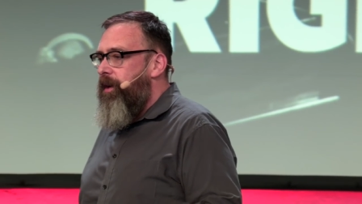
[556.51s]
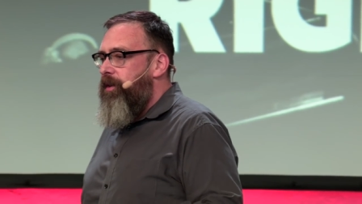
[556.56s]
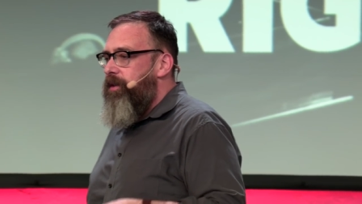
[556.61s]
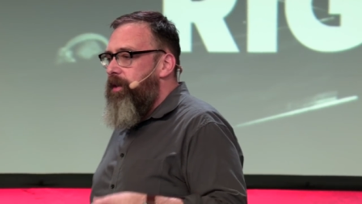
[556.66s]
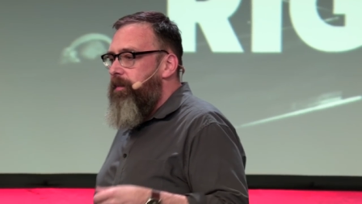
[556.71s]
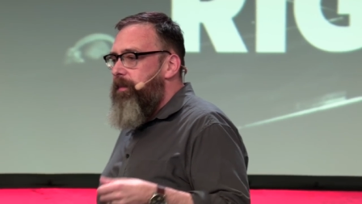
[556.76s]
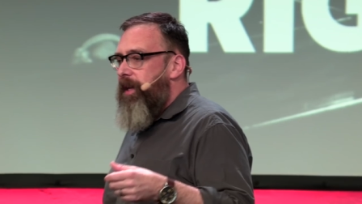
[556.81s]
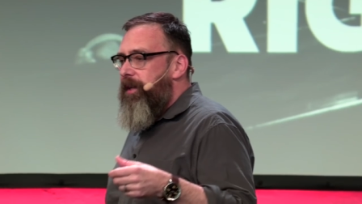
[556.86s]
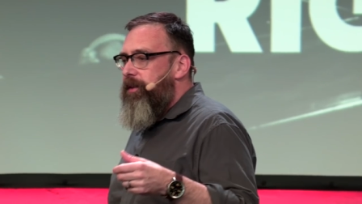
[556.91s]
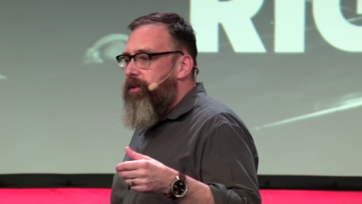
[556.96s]

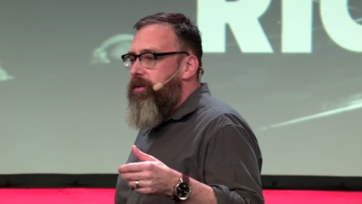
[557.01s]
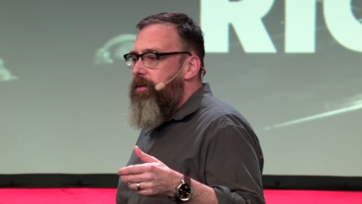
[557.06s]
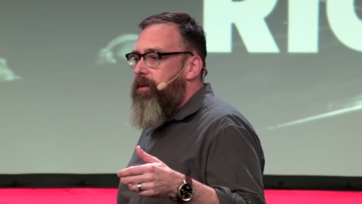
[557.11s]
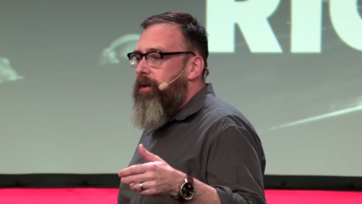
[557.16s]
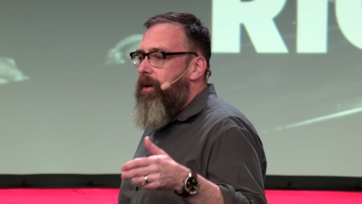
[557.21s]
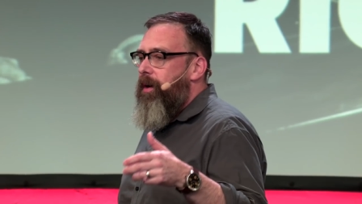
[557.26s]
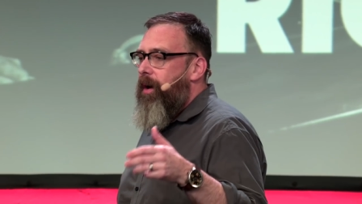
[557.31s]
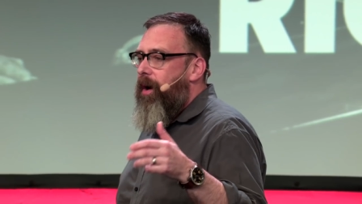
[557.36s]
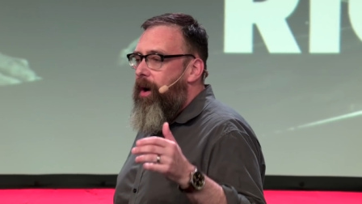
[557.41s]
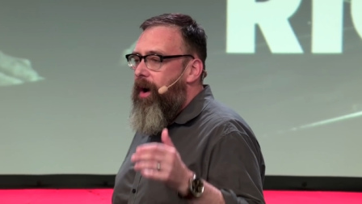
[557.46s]
to make
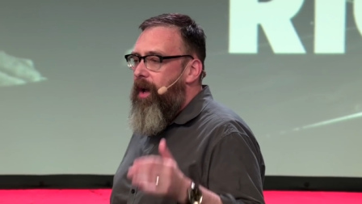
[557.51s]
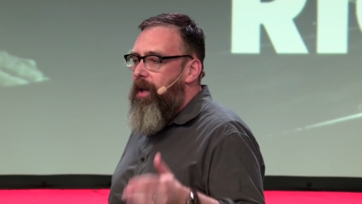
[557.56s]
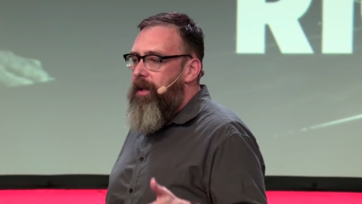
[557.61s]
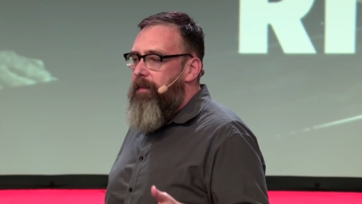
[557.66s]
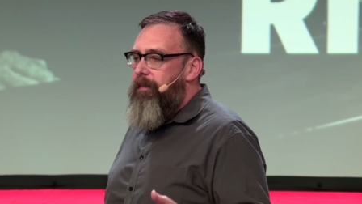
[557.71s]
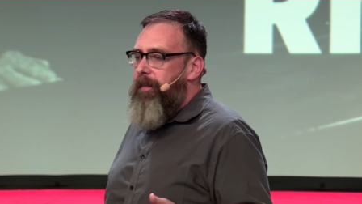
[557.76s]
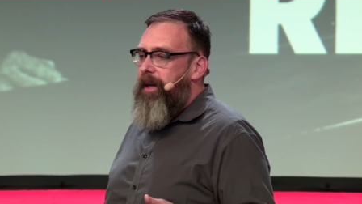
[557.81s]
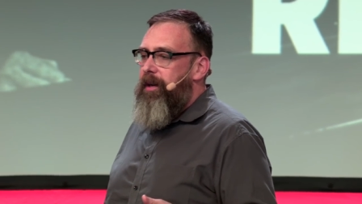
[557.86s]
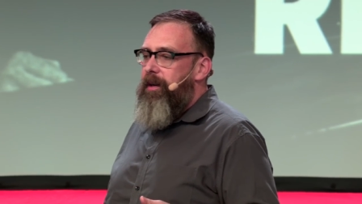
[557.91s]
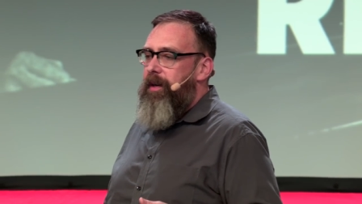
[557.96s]
sure all
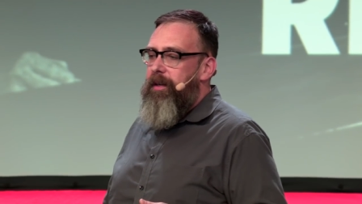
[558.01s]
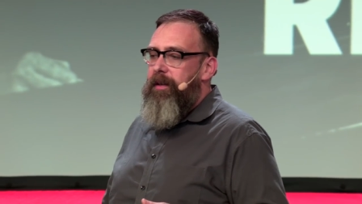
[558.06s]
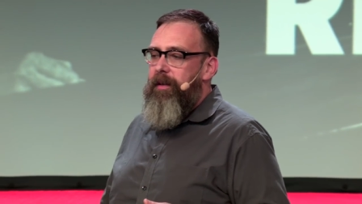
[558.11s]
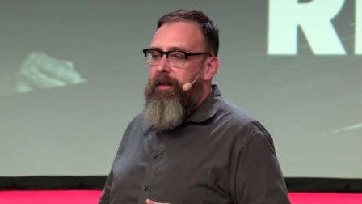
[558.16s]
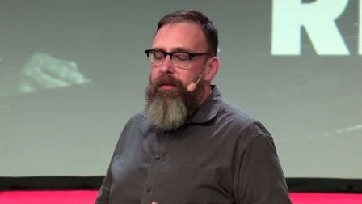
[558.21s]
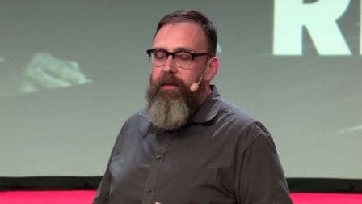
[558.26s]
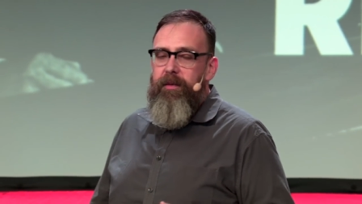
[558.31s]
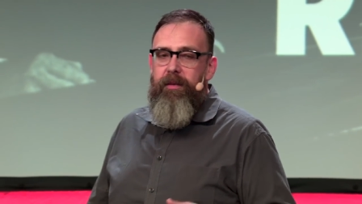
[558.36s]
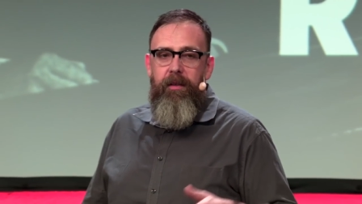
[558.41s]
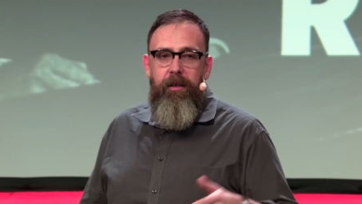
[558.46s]

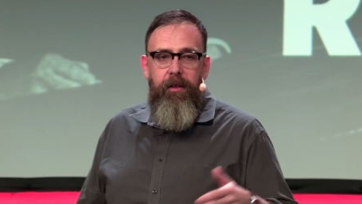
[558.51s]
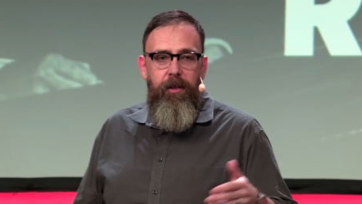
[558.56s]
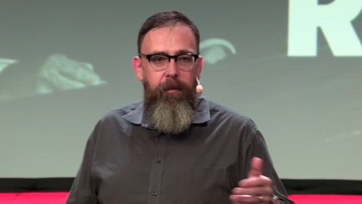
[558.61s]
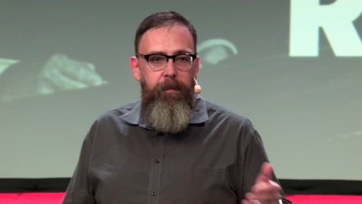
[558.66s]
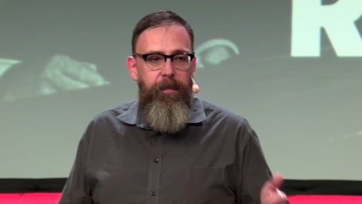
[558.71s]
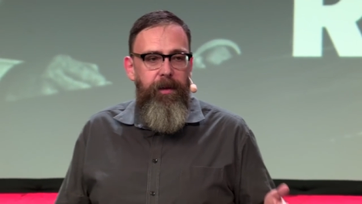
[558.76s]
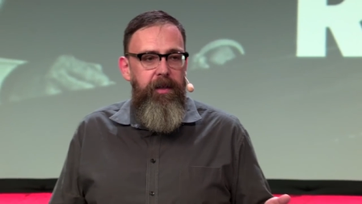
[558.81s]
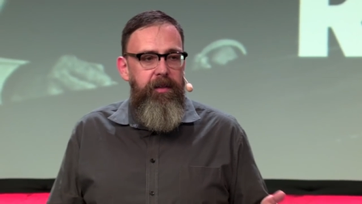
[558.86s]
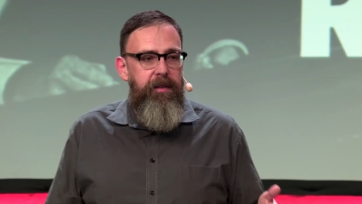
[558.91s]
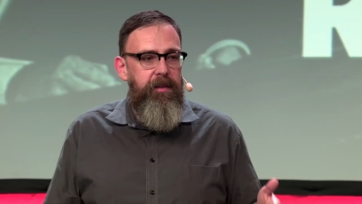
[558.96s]
Americans
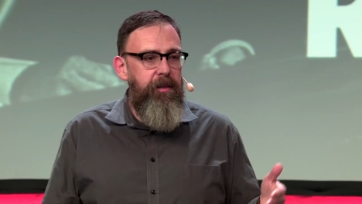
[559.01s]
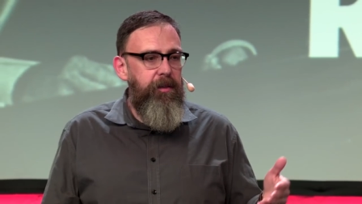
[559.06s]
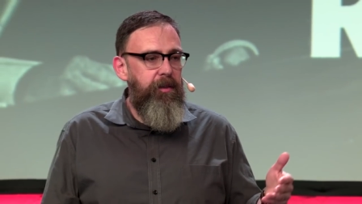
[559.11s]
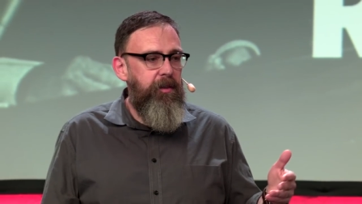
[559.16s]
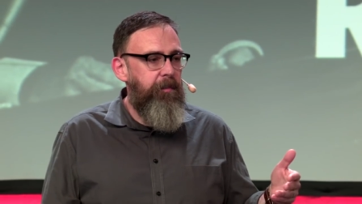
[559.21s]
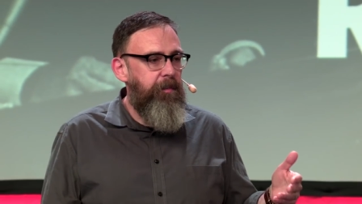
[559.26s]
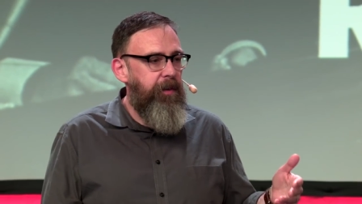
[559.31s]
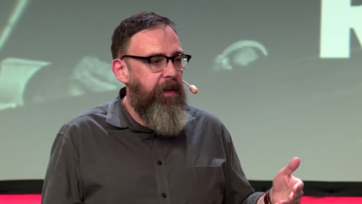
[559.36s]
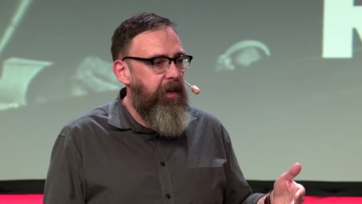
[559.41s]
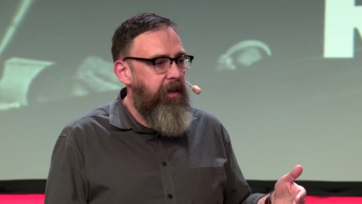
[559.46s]
could
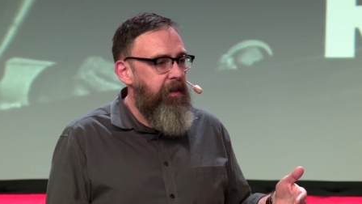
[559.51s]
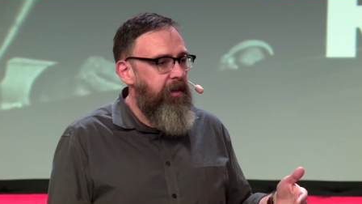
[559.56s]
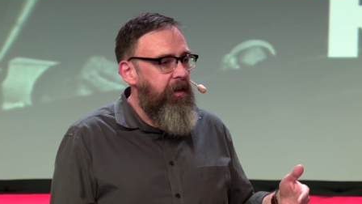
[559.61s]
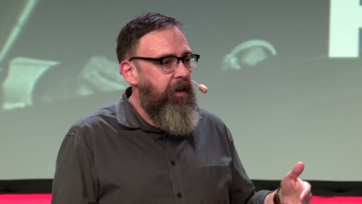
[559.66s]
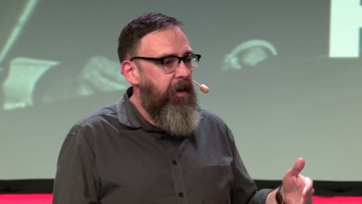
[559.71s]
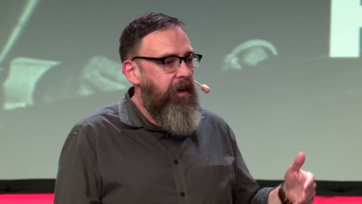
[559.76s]
participate